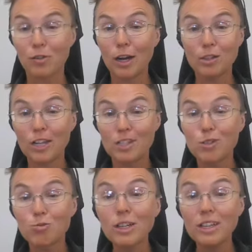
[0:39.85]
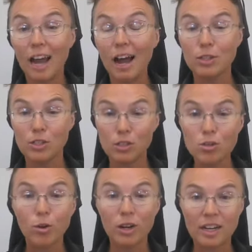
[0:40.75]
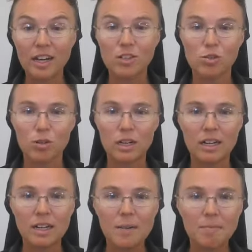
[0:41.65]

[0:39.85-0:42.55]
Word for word: franchises really have a storied history